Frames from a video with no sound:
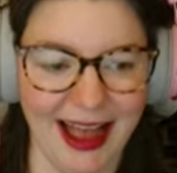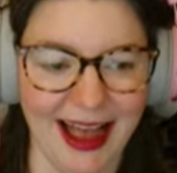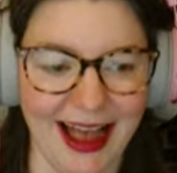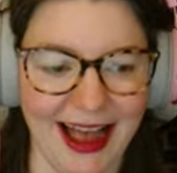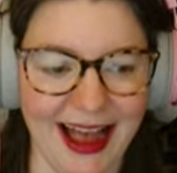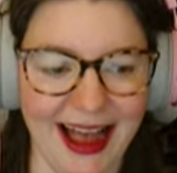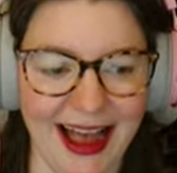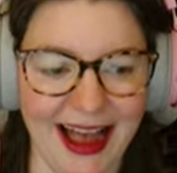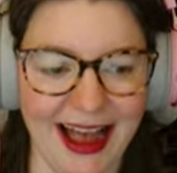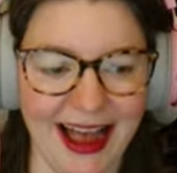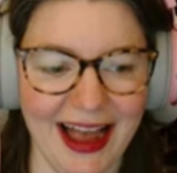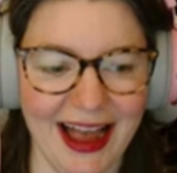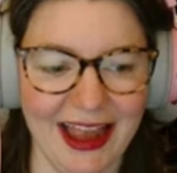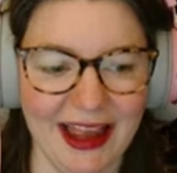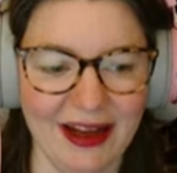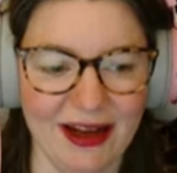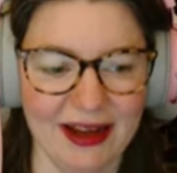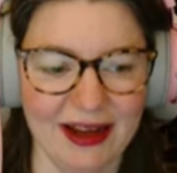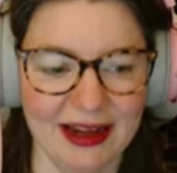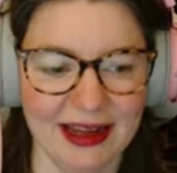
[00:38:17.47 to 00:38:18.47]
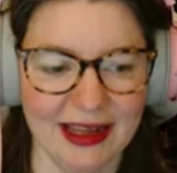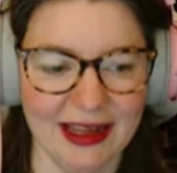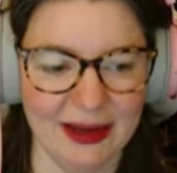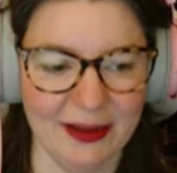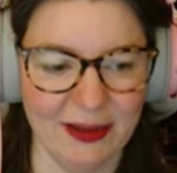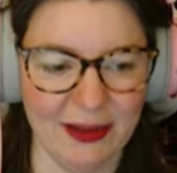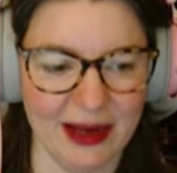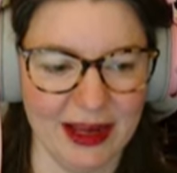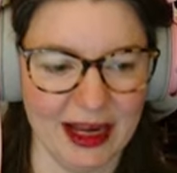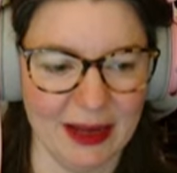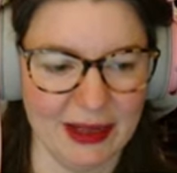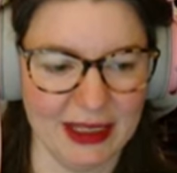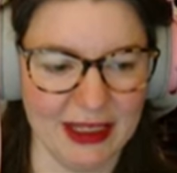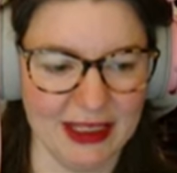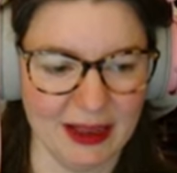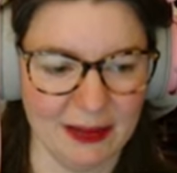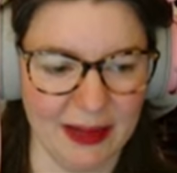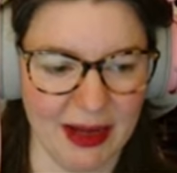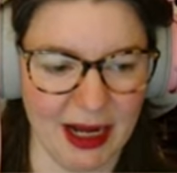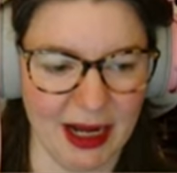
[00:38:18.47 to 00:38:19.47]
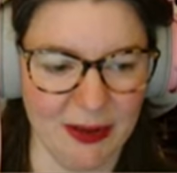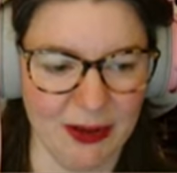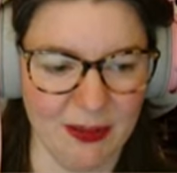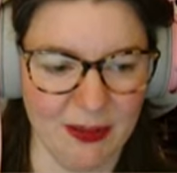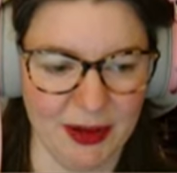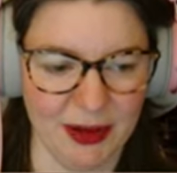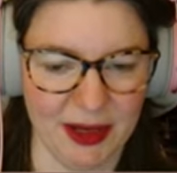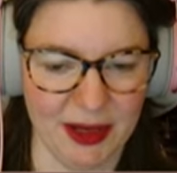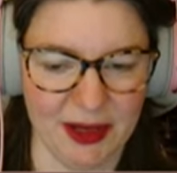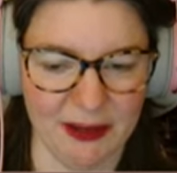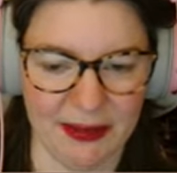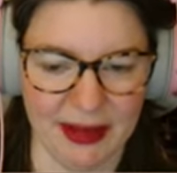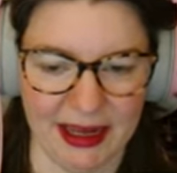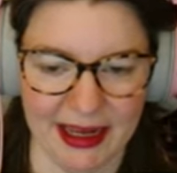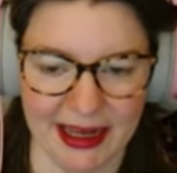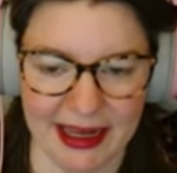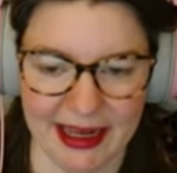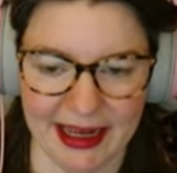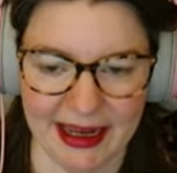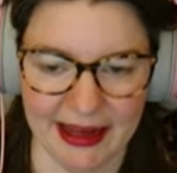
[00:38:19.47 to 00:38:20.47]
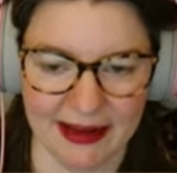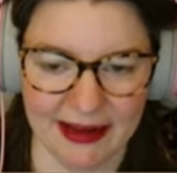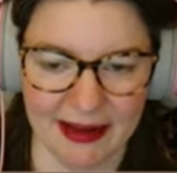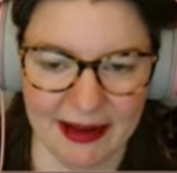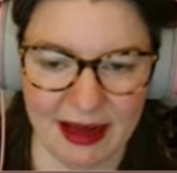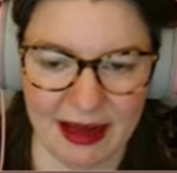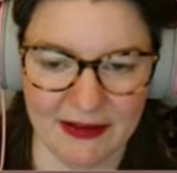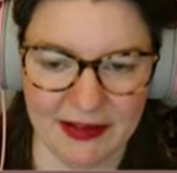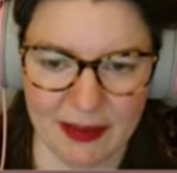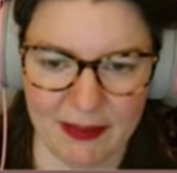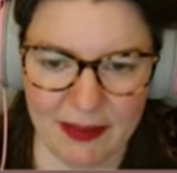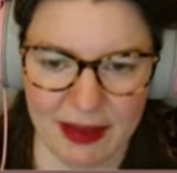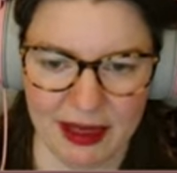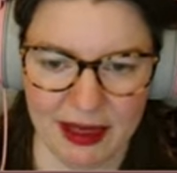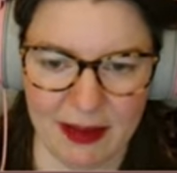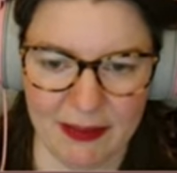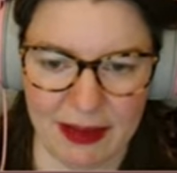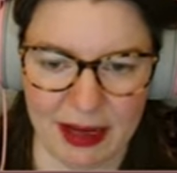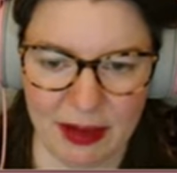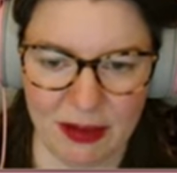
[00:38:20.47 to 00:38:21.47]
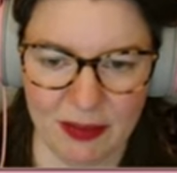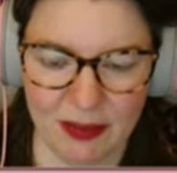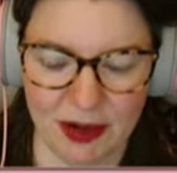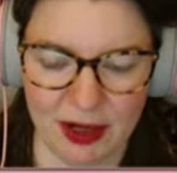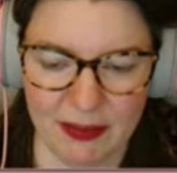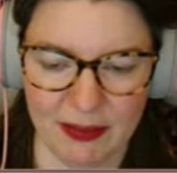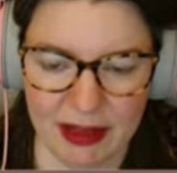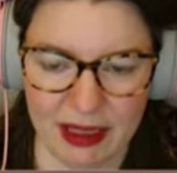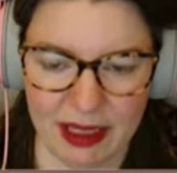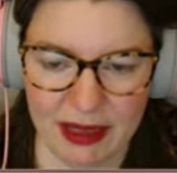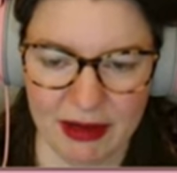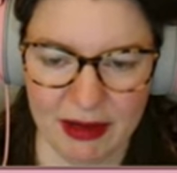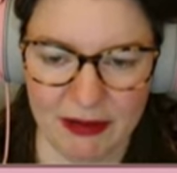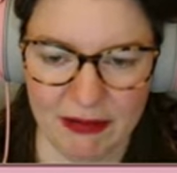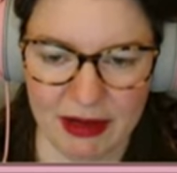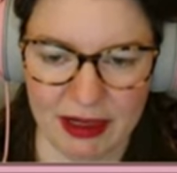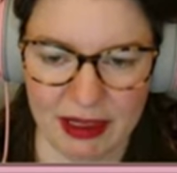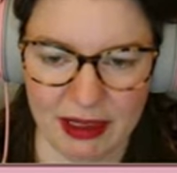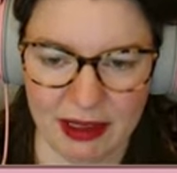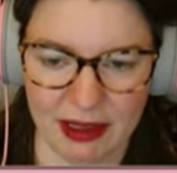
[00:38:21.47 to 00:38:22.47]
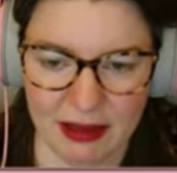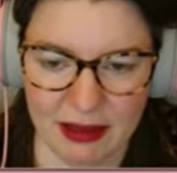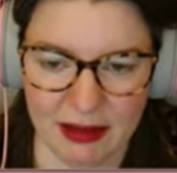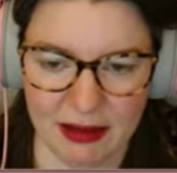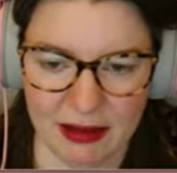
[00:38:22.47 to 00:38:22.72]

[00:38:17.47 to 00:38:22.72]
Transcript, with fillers: Hi, Holly. Wait, I missed the PowerPoint meeting. How's there being a PowerPoint meeting already?